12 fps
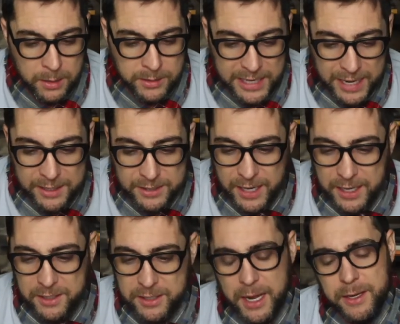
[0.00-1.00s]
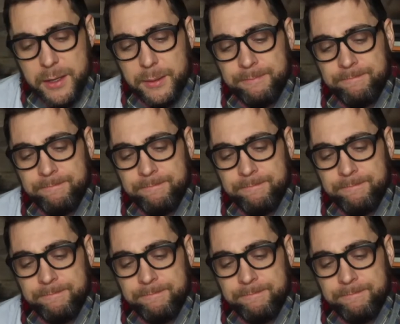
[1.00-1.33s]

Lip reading: Santa, Santa, Santa.